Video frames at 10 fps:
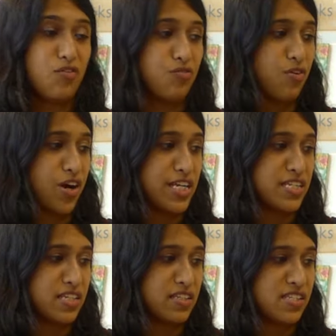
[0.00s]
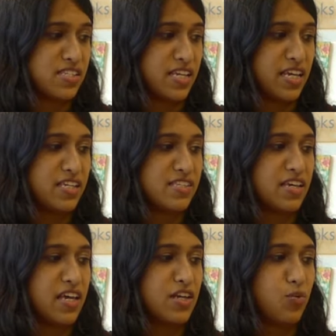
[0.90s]
love riding the seas
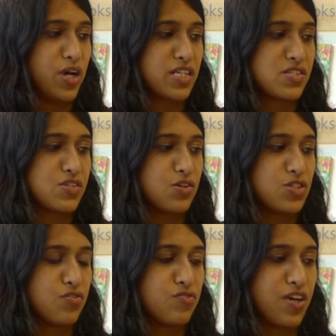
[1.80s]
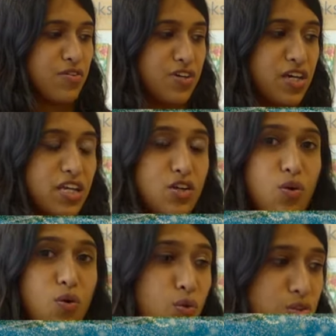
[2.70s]
in a wetsuit of feather in
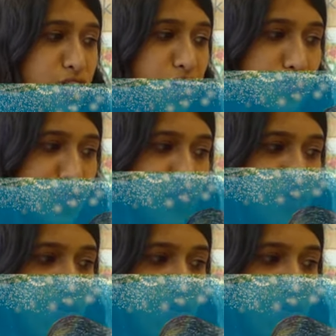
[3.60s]
all types of